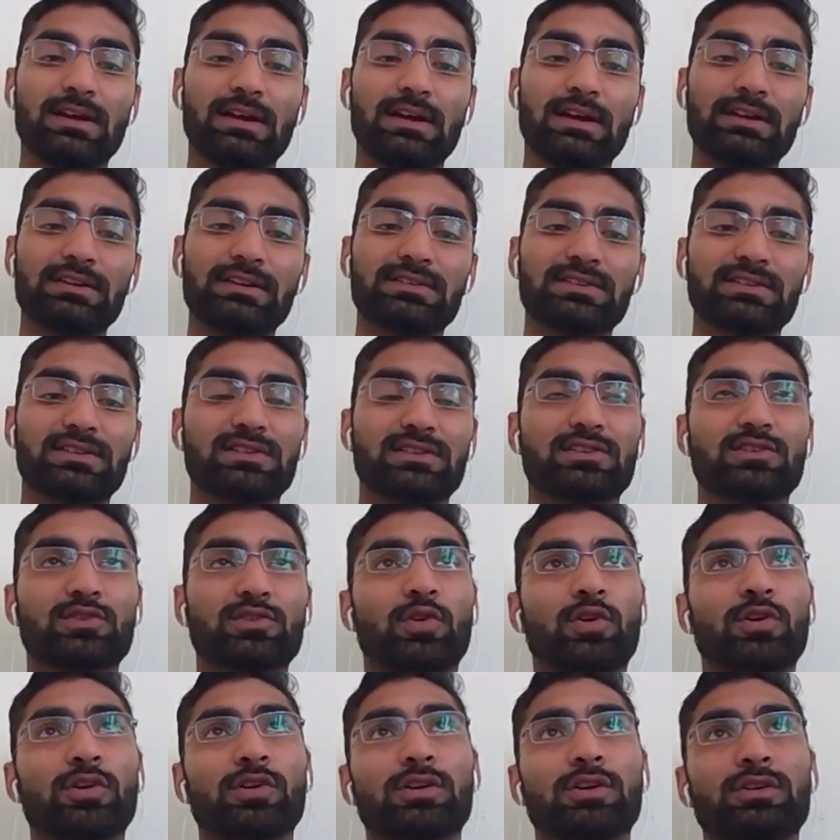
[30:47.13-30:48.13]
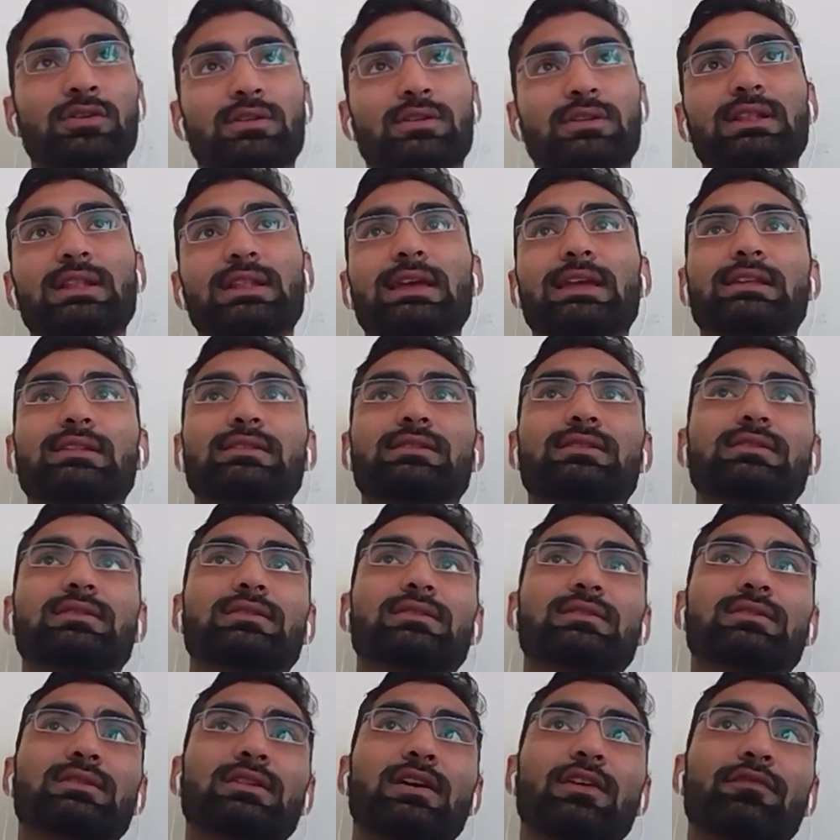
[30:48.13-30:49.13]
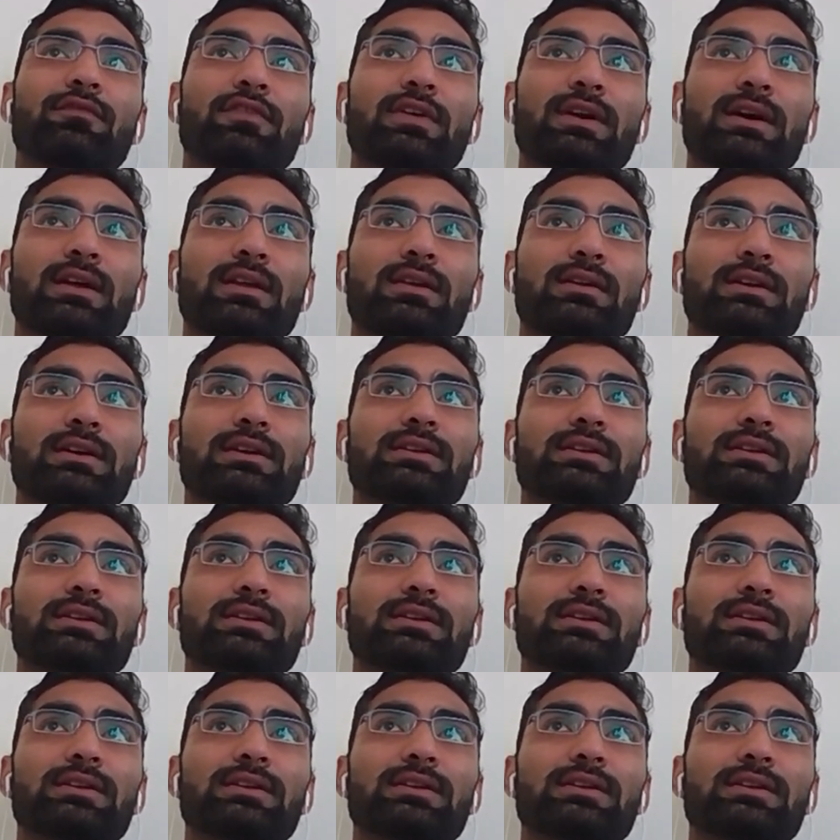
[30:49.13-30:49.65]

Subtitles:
It's not like somewhere